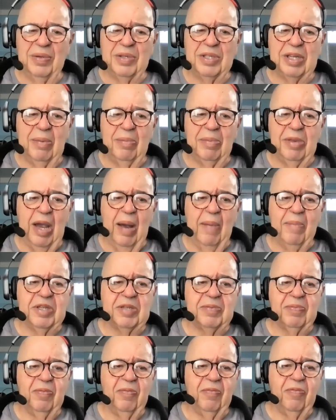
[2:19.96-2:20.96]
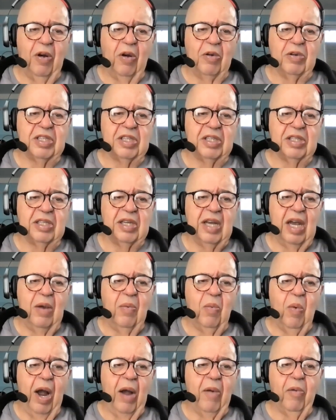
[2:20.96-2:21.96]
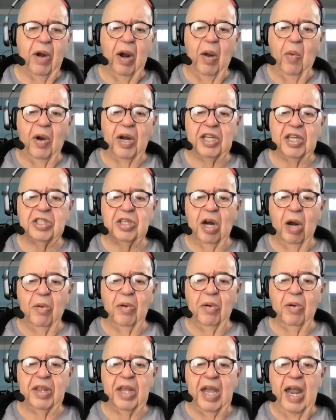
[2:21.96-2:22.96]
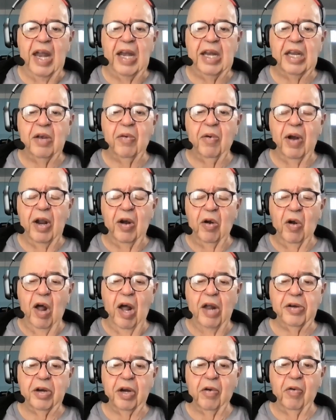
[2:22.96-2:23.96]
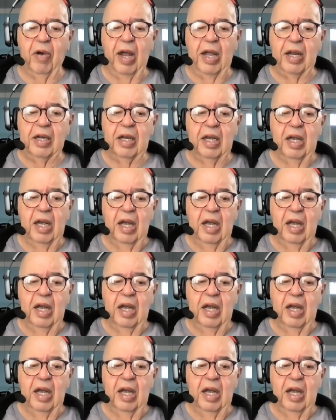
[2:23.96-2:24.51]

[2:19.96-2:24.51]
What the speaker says: sometimes folks will say, why would I want to start with 80 grit or 100 grit?